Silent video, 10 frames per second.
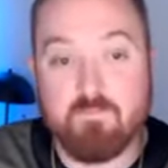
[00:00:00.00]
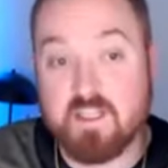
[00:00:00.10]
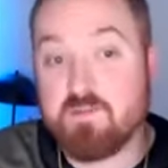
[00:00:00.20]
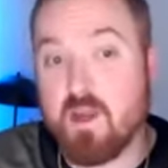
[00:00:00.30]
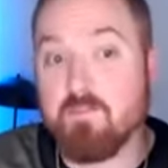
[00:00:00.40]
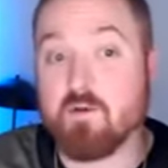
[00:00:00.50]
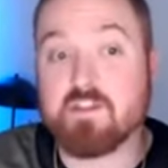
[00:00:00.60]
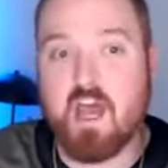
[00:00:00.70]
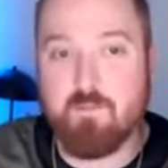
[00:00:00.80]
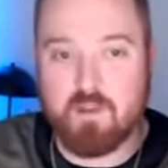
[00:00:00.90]
this is probably the
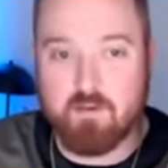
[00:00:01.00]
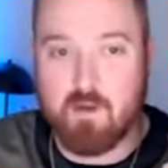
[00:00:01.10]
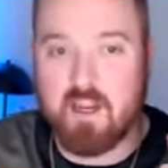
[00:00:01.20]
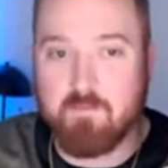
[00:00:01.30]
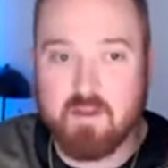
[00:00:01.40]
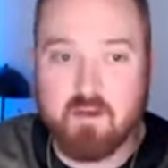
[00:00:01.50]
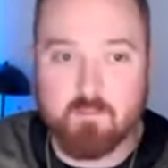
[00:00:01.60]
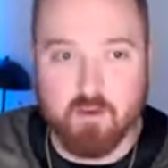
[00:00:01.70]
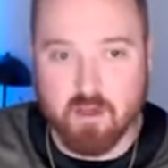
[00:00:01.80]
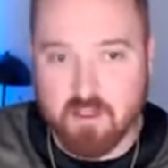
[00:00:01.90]
most commonly
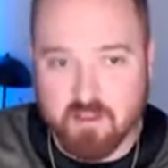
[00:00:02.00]
recommended book.